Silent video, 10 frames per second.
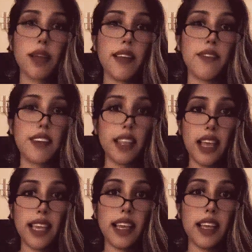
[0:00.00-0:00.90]
I feel
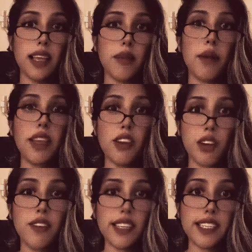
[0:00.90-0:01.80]
like my
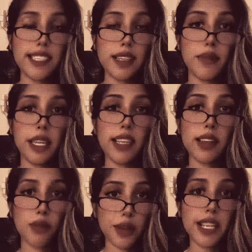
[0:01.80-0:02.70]
nervous system needs to
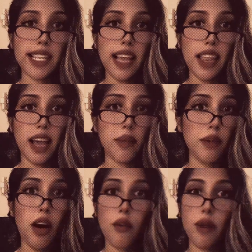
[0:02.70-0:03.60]
reset. I'm
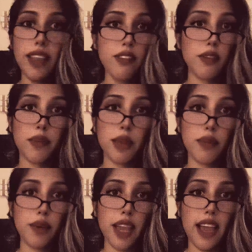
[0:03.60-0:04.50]
not ready for people
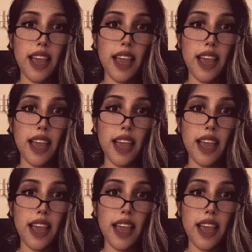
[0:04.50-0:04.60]
yet.